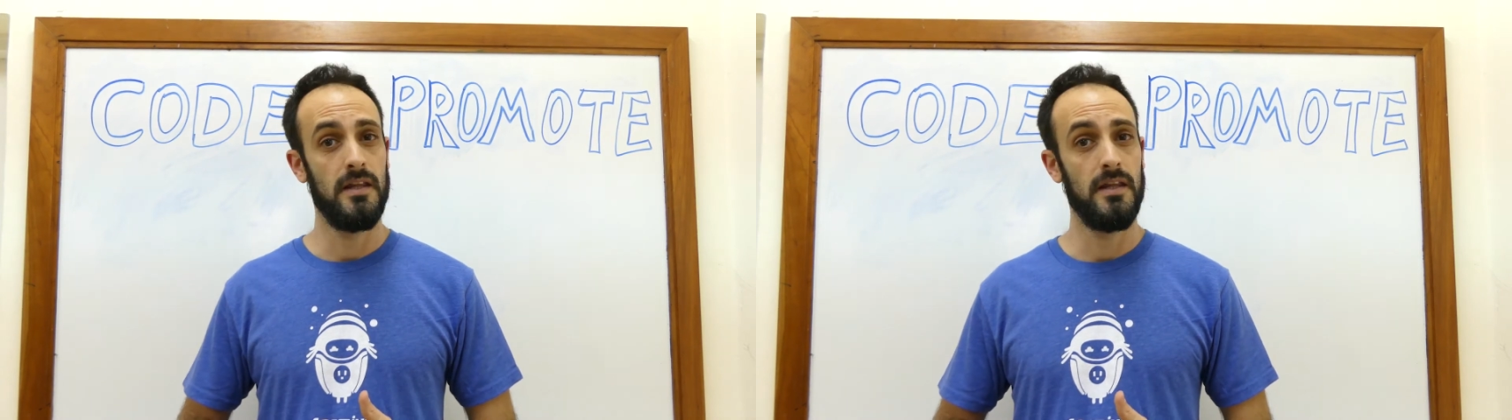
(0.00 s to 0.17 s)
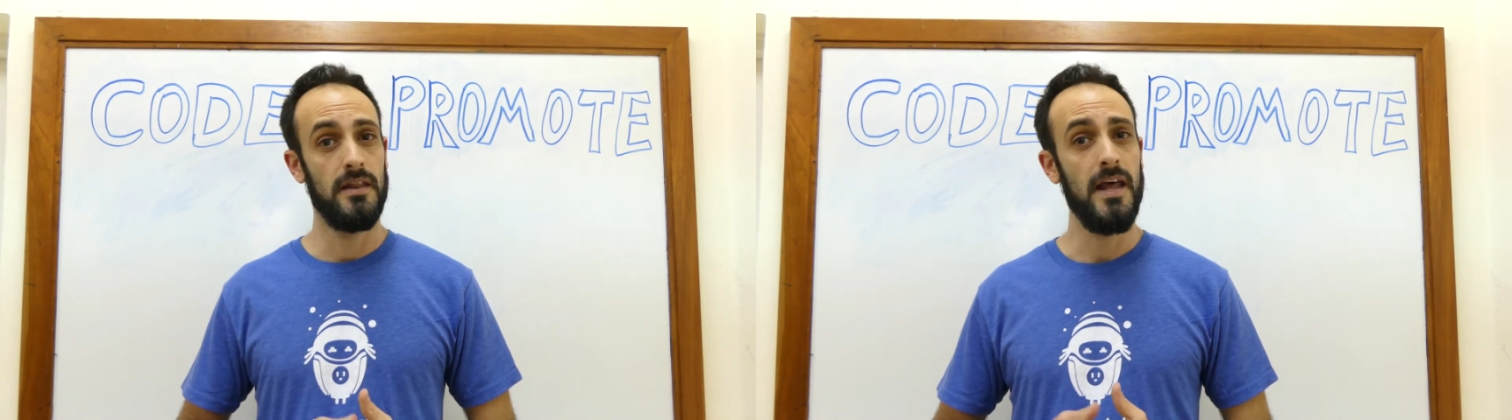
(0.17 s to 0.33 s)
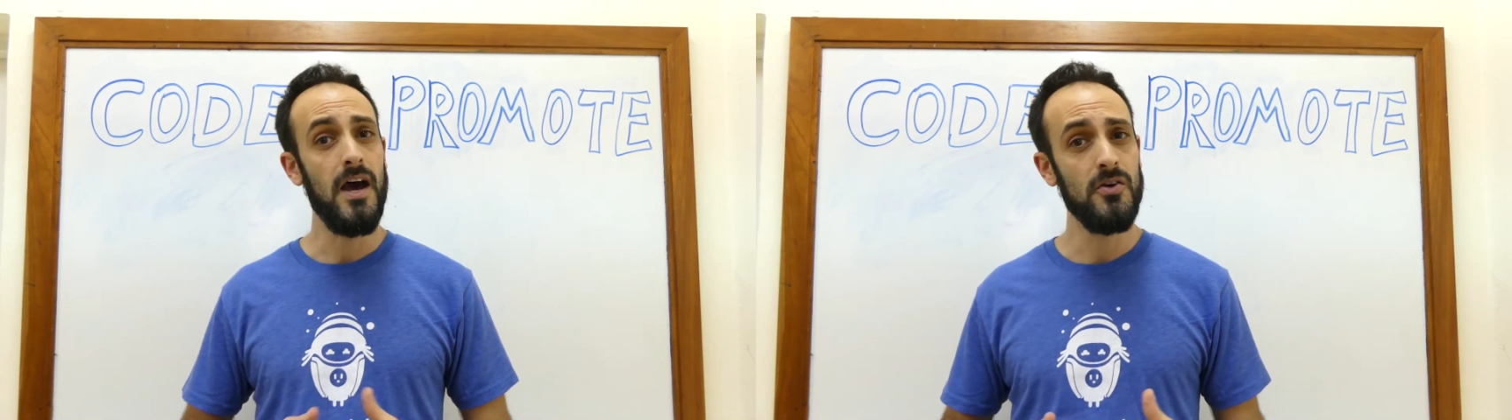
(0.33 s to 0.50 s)

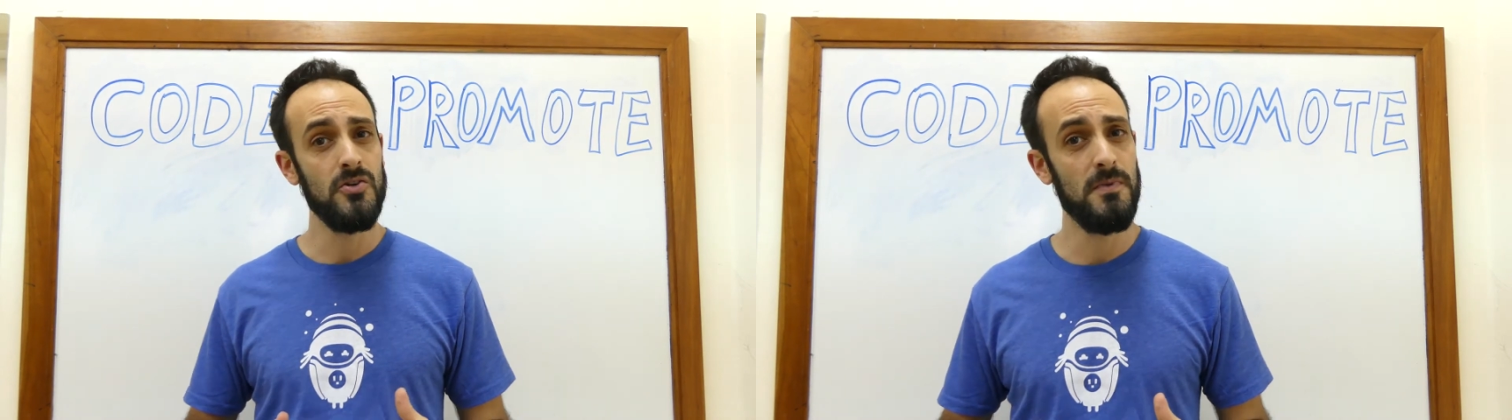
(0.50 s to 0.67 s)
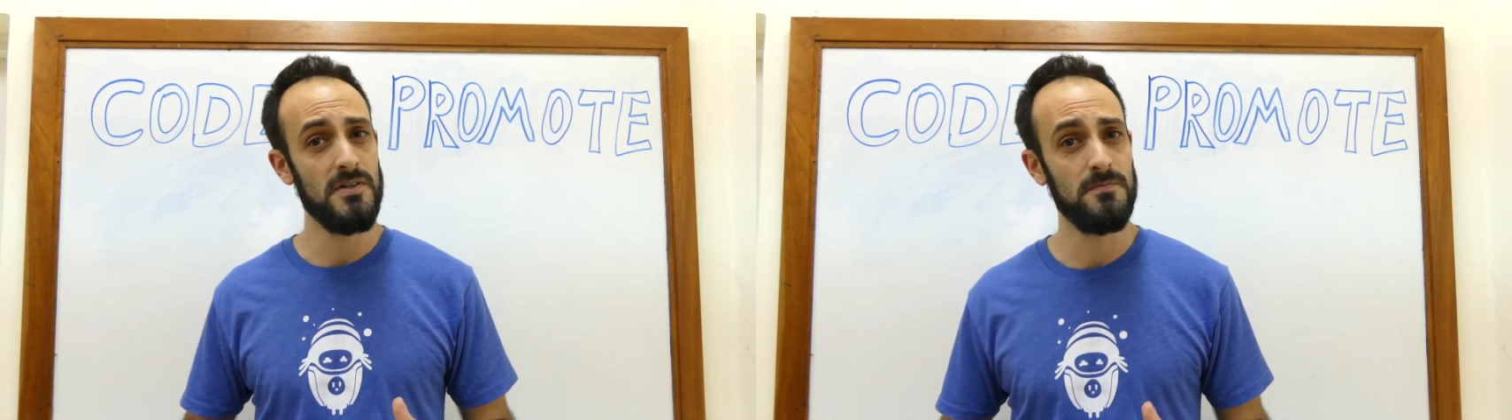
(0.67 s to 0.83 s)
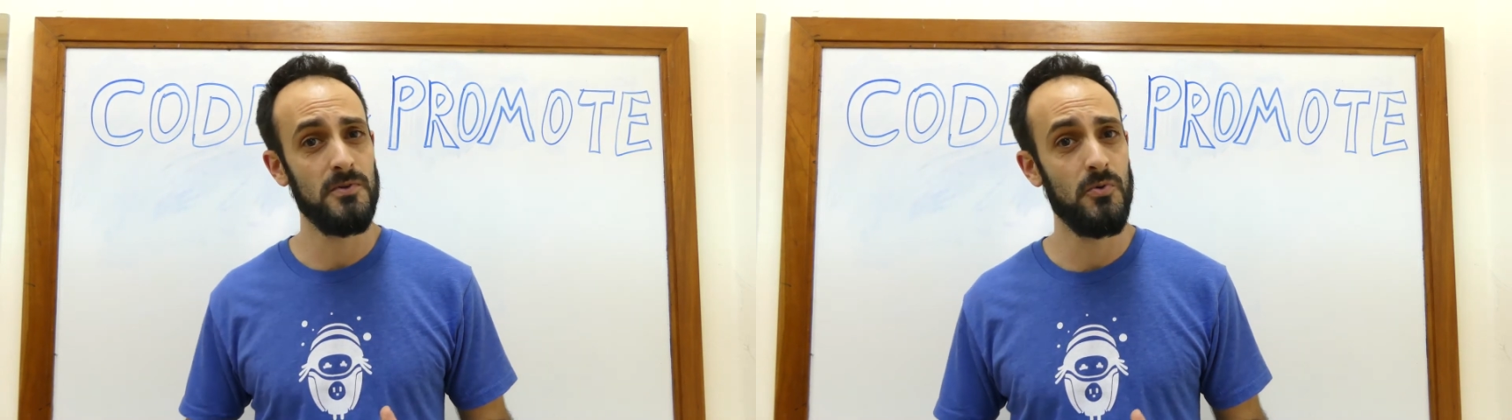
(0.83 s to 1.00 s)
And now you
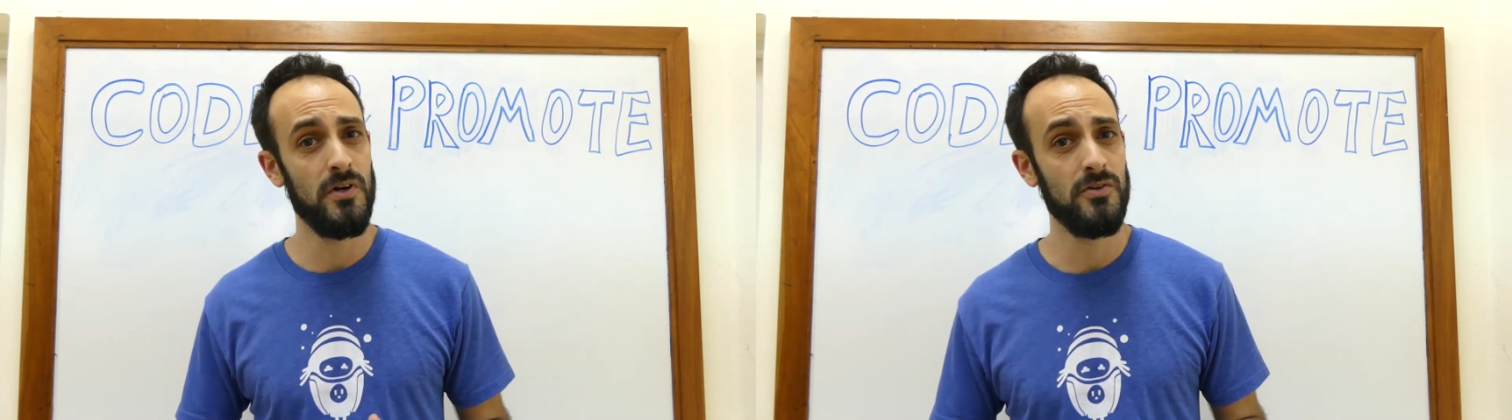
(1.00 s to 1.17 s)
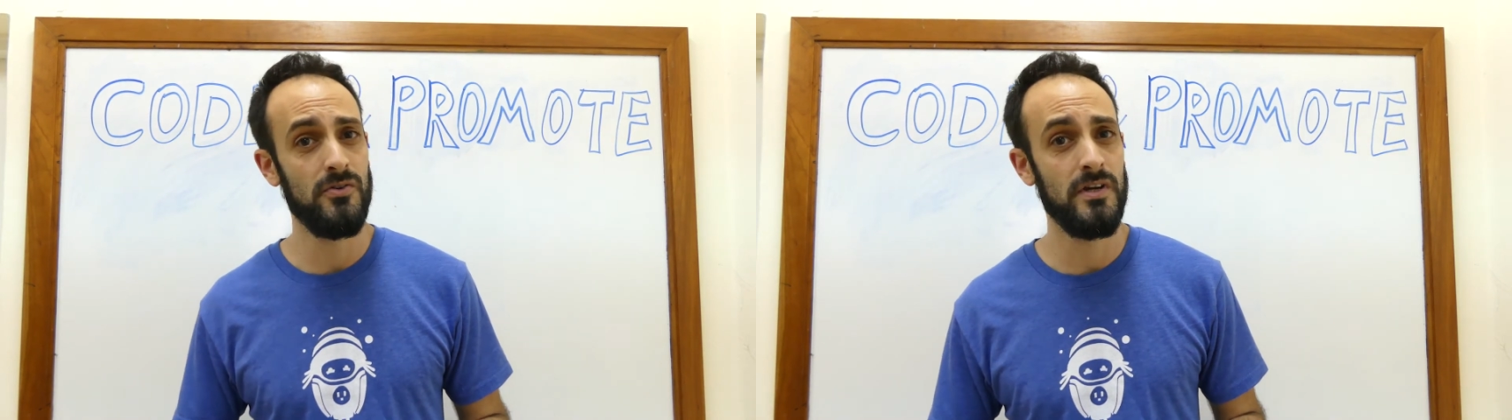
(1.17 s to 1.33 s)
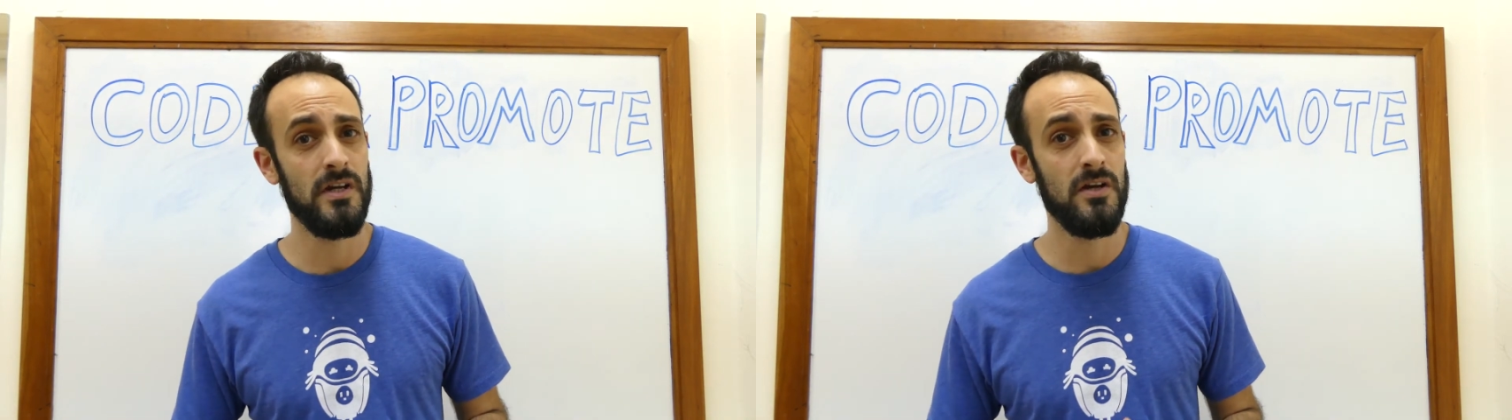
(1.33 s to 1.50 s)
must be
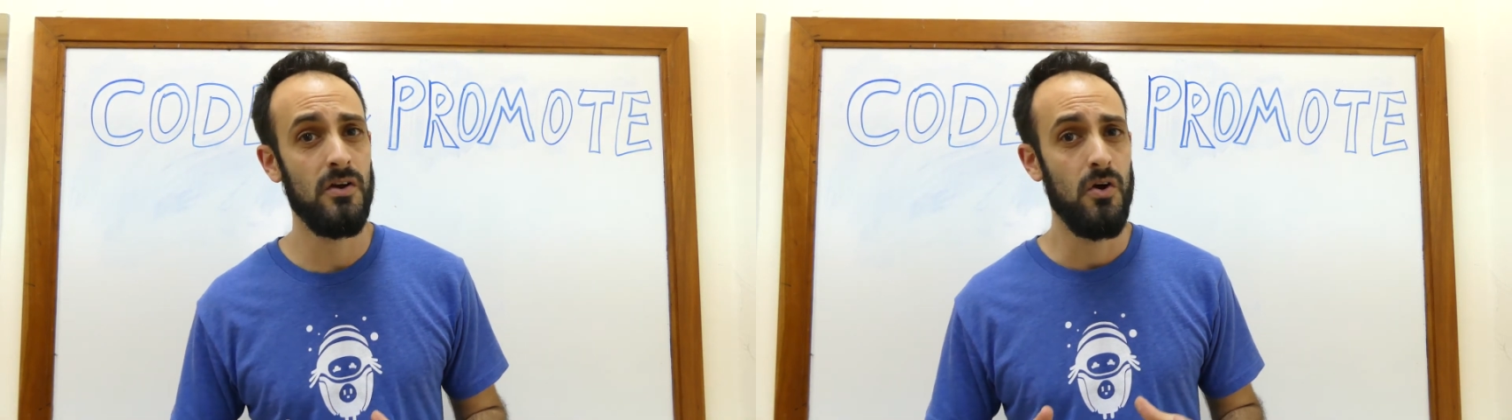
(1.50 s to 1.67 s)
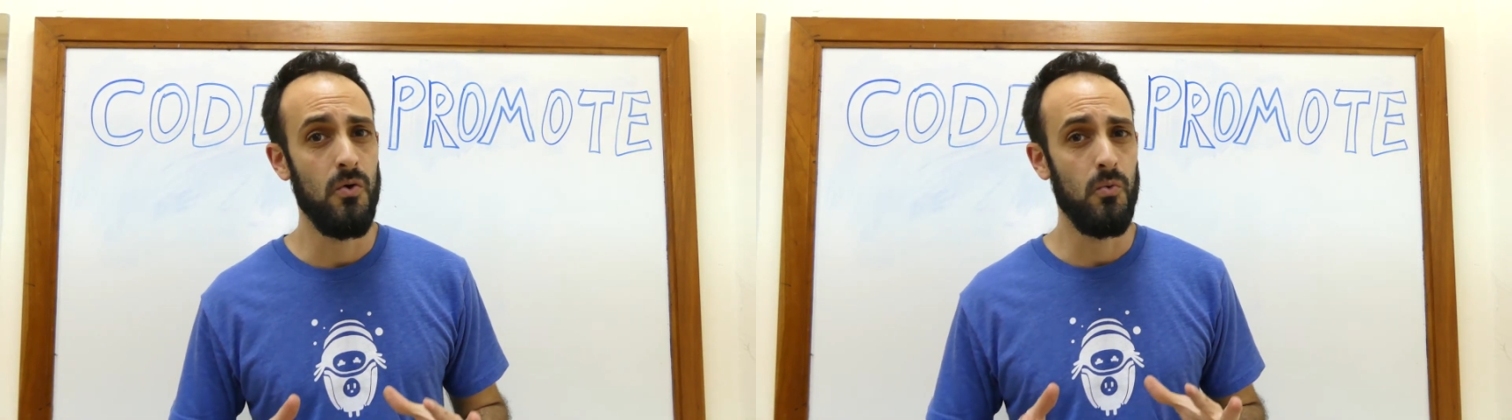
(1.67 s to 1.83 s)
wondering,